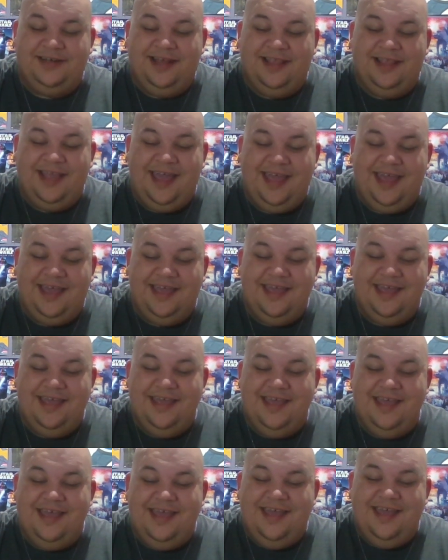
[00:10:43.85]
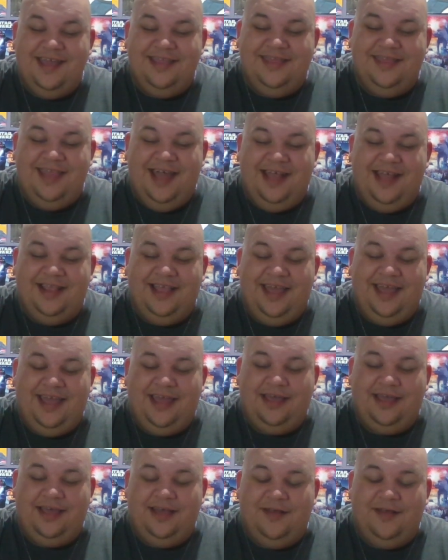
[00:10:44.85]
I like that
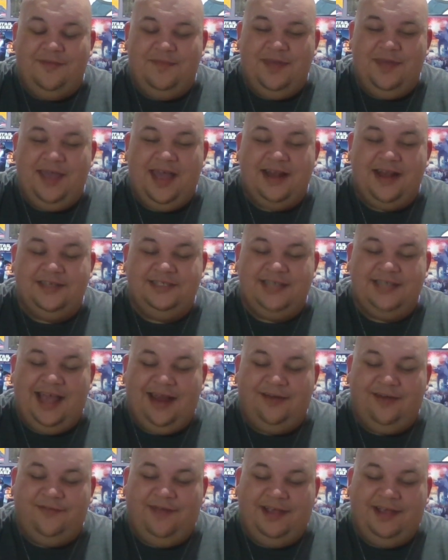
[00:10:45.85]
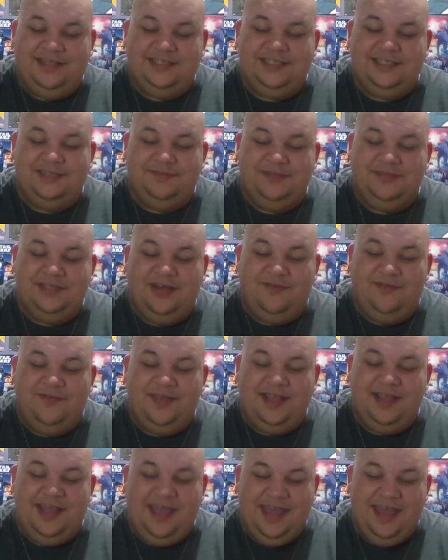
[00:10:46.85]
he kind of sacrifices himself
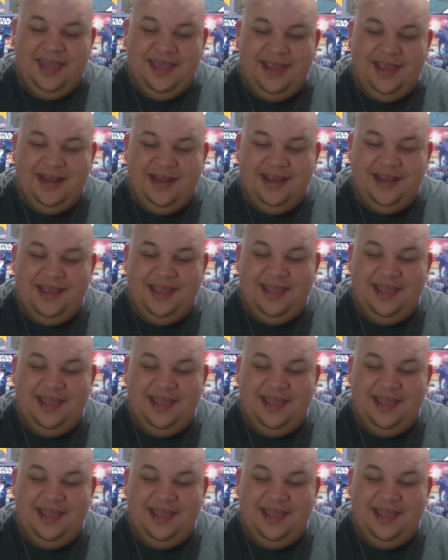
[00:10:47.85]
in the end